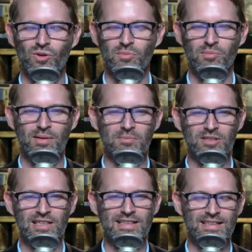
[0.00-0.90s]

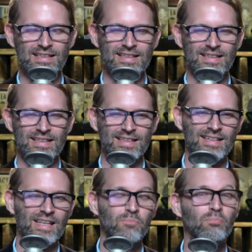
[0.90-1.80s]
memory.
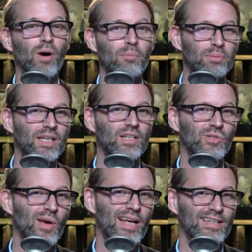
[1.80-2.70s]
But because you
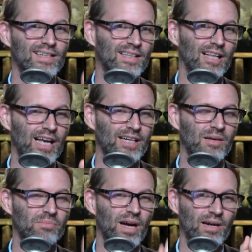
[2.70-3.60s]
had it in the
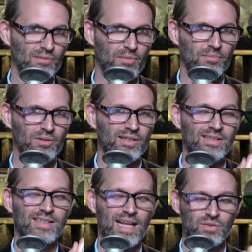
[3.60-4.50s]
lineup, I remembered.
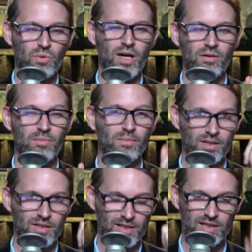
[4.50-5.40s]
That's why I remembered,
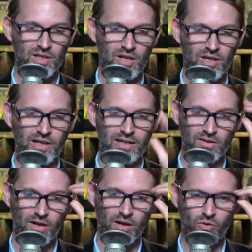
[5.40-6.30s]
because I saw it. I was
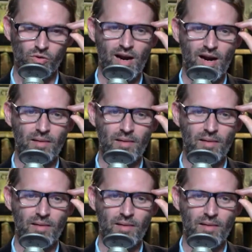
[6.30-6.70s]
like, oh, crap.